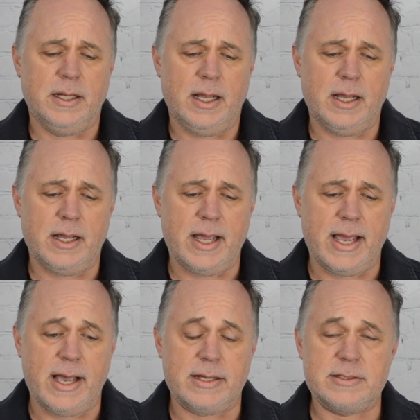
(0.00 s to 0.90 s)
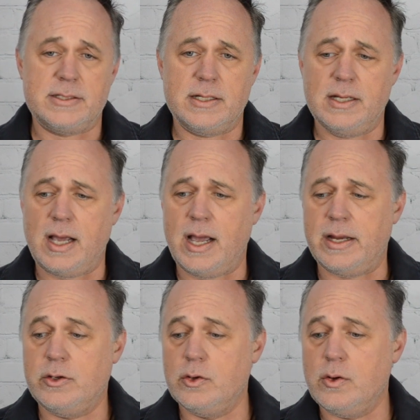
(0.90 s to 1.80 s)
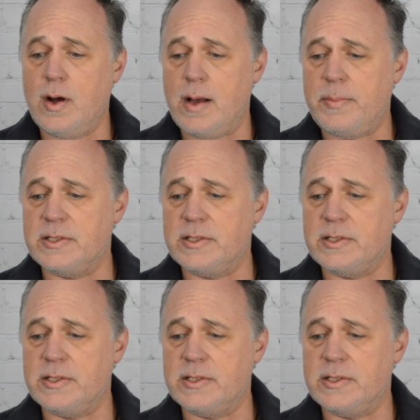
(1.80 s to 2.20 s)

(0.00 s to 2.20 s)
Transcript: Uh, as I grew up